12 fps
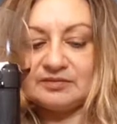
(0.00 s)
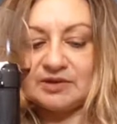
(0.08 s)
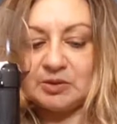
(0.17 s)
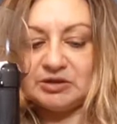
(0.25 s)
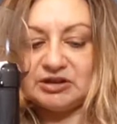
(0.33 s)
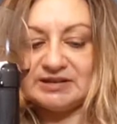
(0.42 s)

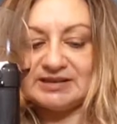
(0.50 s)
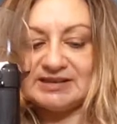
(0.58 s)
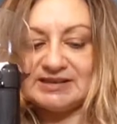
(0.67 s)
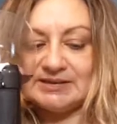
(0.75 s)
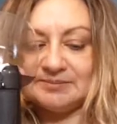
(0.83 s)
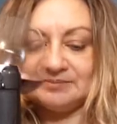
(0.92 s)
We shall
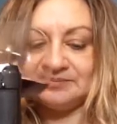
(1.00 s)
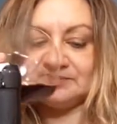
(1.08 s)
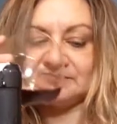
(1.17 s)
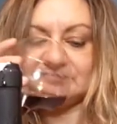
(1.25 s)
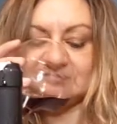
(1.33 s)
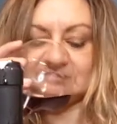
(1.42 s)
see.
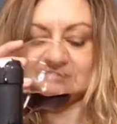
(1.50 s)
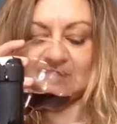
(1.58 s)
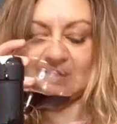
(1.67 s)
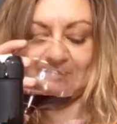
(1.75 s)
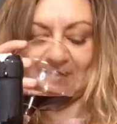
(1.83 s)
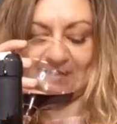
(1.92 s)

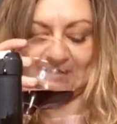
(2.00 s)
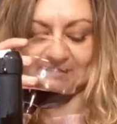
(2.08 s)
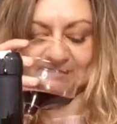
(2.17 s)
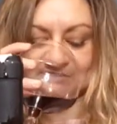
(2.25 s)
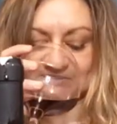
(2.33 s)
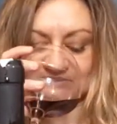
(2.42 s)

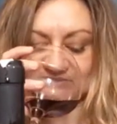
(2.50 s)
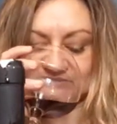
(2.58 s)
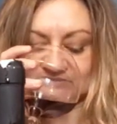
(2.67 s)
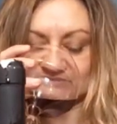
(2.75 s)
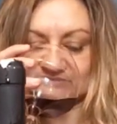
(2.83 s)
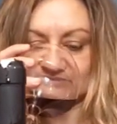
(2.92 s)
Palate.
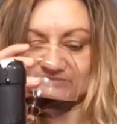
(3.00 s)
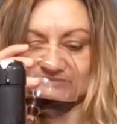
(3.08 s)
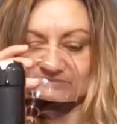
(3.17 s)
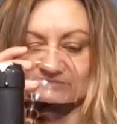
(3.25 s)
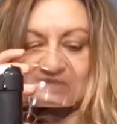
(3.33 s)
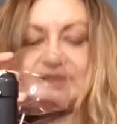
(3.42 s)

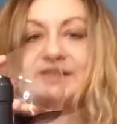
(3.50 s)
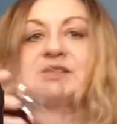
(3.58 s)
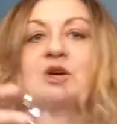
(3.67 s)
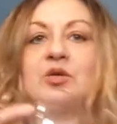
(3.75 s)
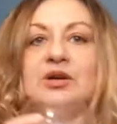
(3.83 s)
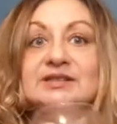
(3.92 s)
Let's
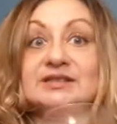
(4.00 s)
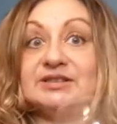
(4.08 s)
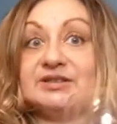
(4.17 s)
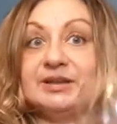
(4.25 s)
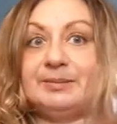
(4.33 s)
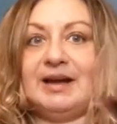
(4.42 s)
go on
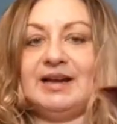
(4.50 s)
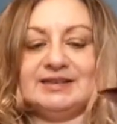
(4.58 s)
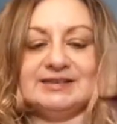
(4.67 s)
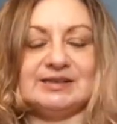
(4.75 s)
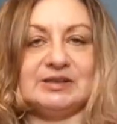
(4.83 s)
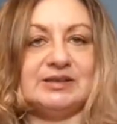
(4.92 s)
to the
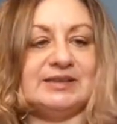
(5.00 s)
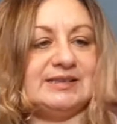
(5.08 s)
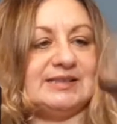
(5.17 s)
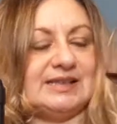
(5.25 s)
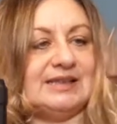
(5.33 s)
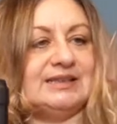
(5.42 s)
palate. So
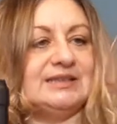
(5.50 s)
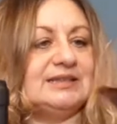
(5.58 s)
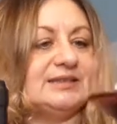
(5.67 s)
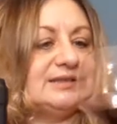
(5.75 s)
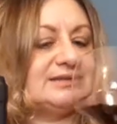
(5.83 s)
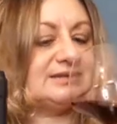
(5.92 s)
let's
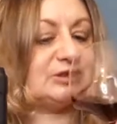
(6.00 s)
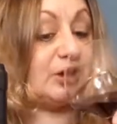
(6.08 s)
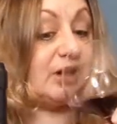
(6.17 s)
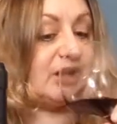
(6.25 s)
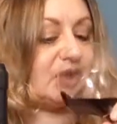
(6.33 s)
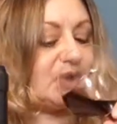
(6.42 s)

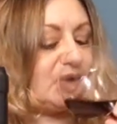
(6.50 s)
try.